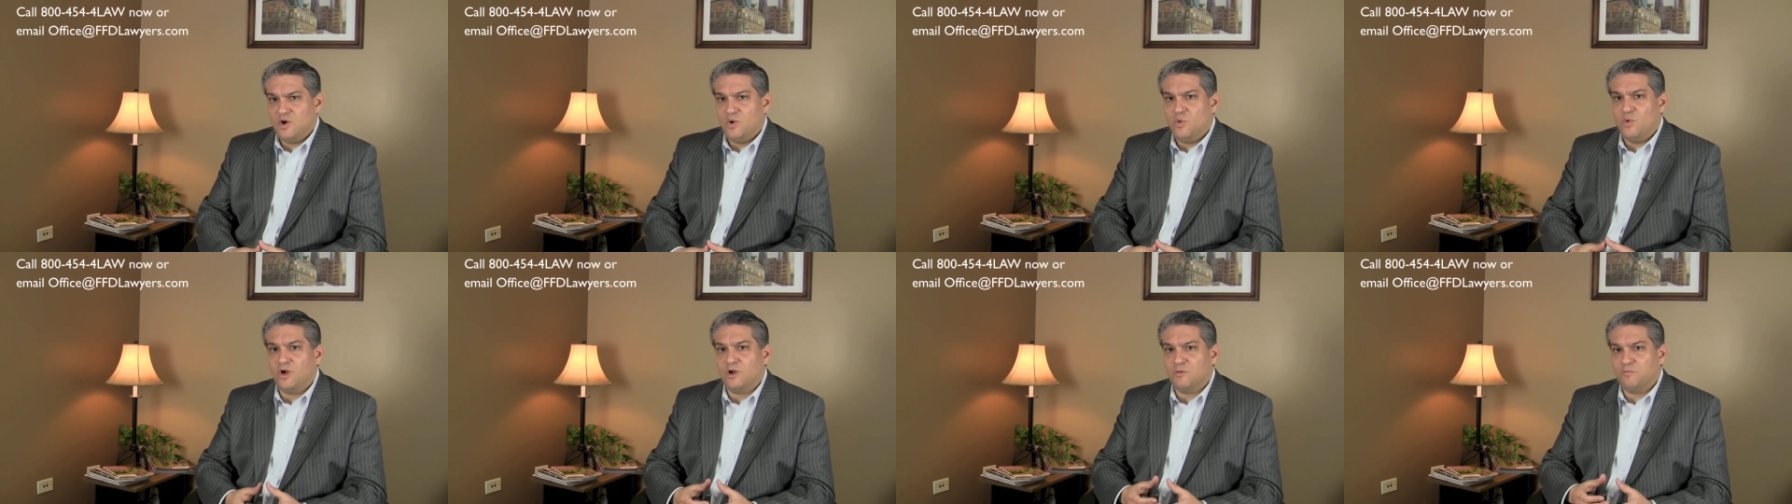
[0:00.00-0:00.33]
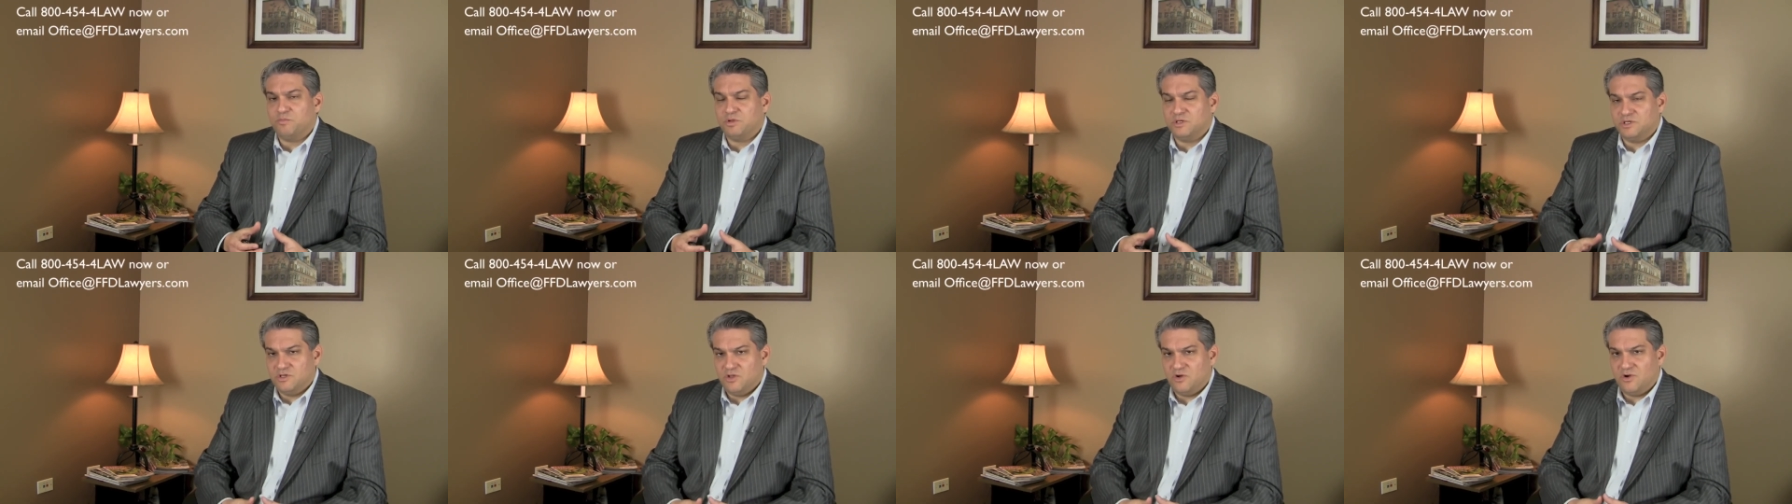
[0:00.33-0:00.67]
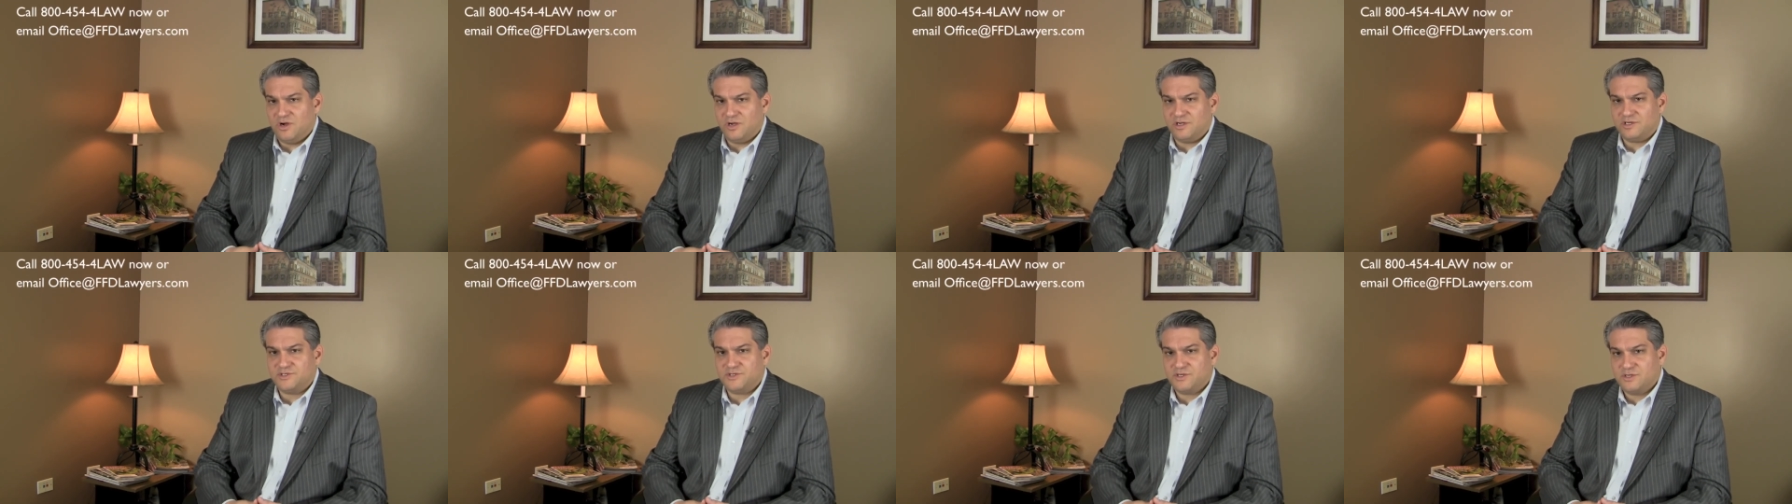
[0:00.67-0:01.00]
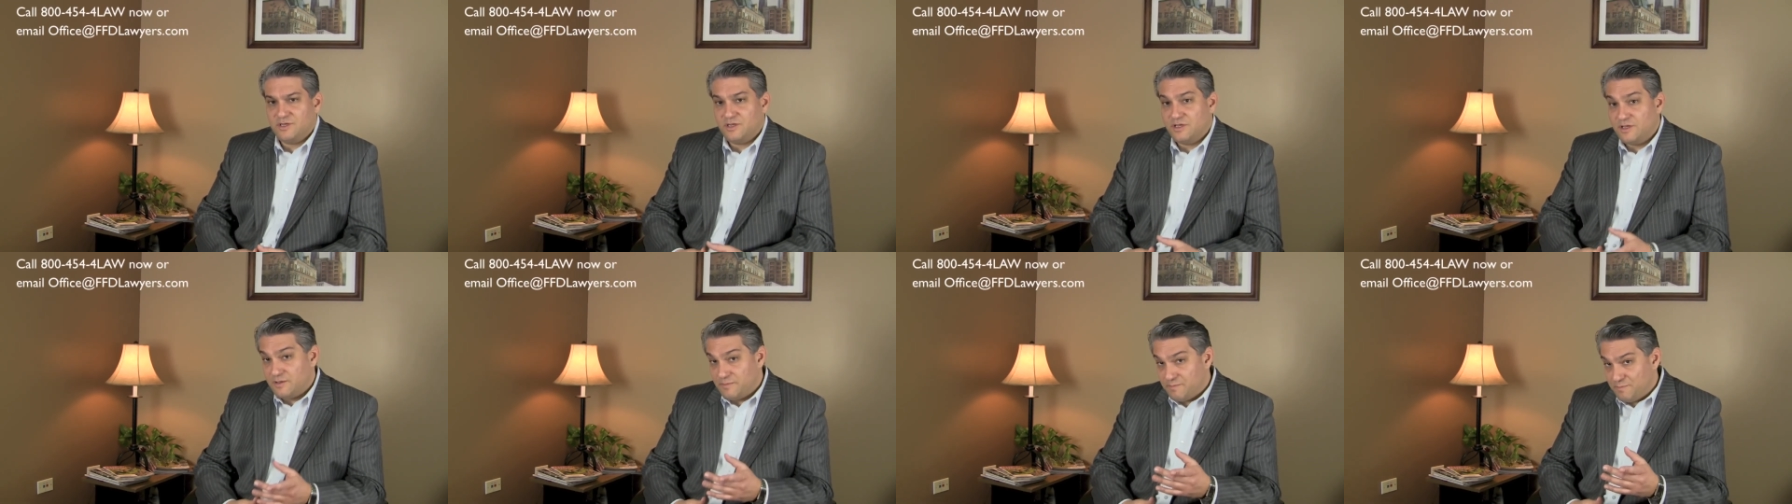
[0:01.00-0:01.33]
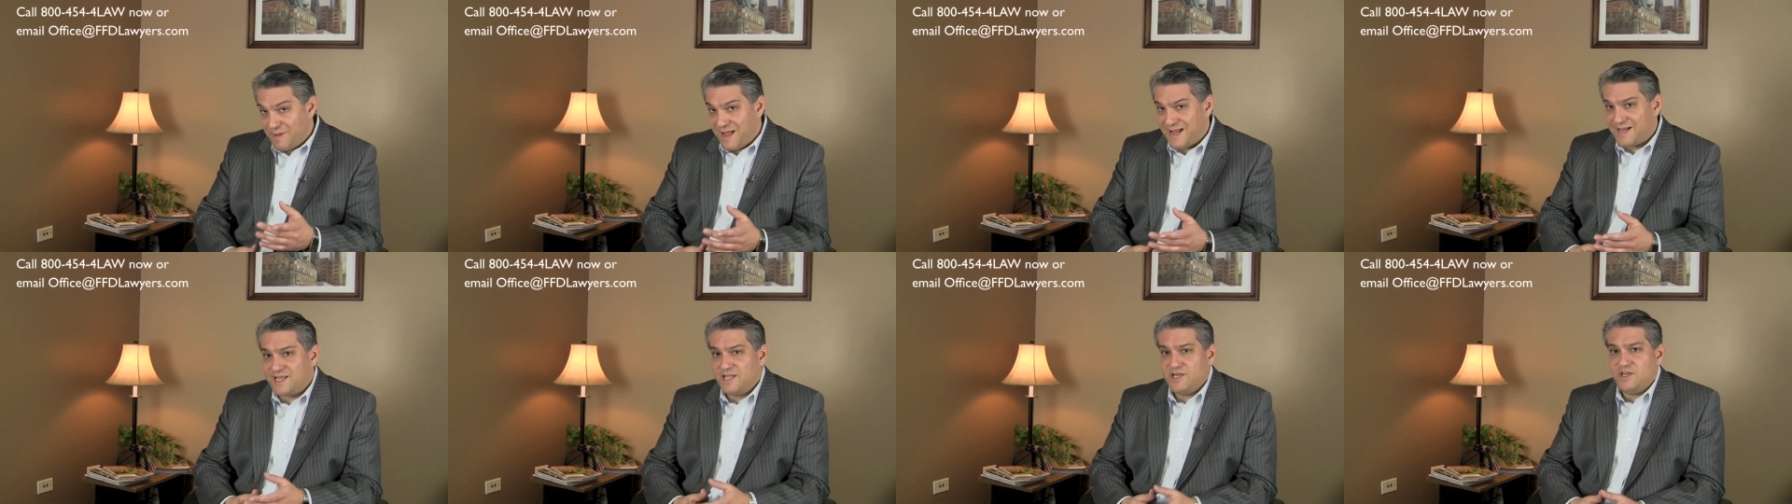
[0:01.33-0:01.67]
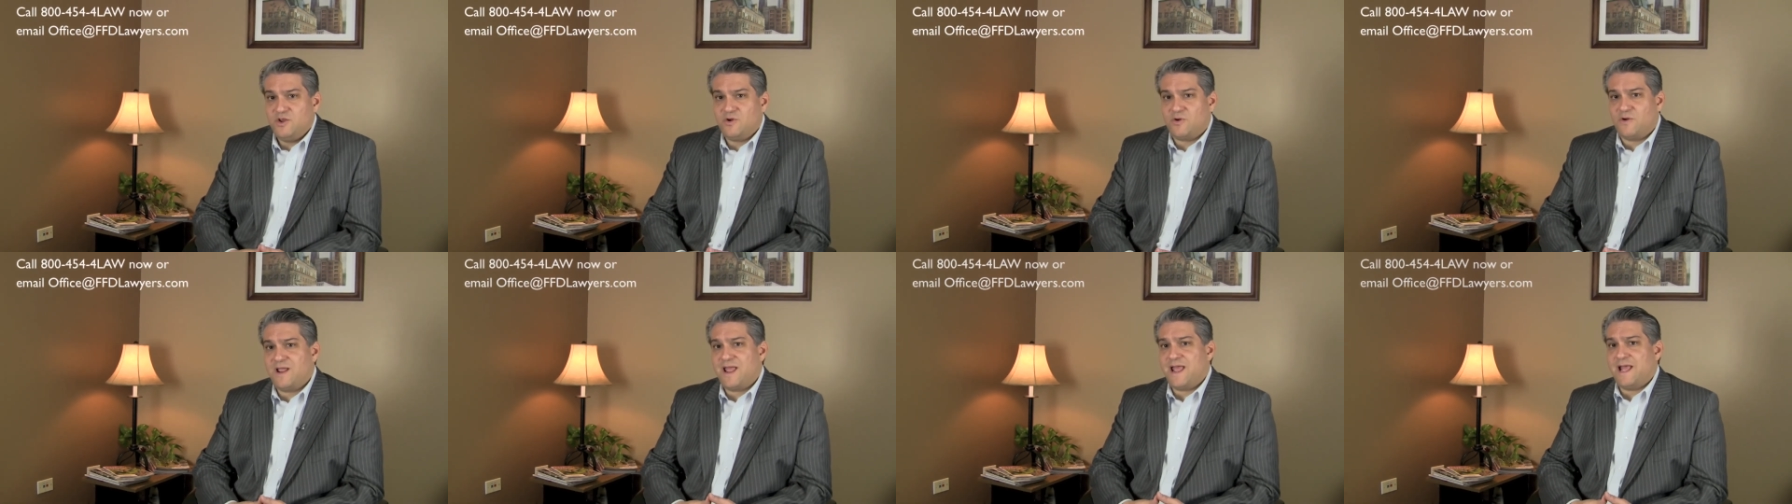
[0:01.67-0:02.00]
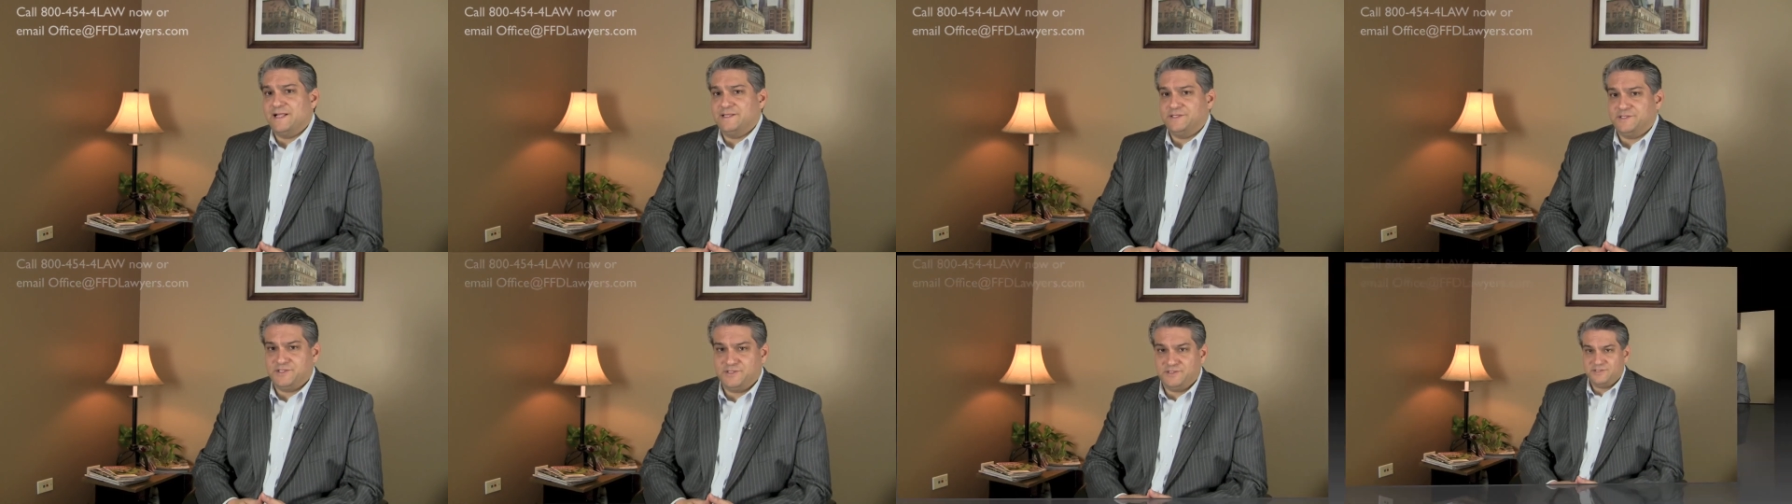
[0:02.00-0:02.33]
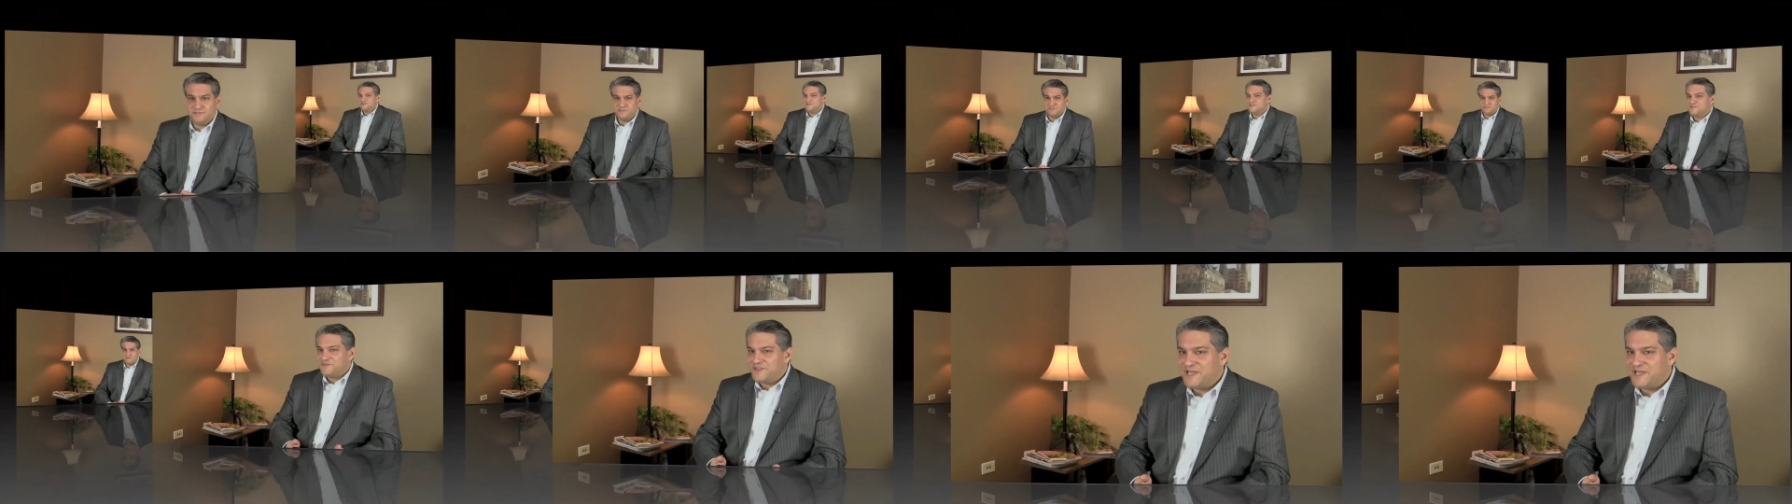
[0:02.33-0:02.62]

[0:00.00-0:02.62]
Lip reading: where it belongs, back in your hands.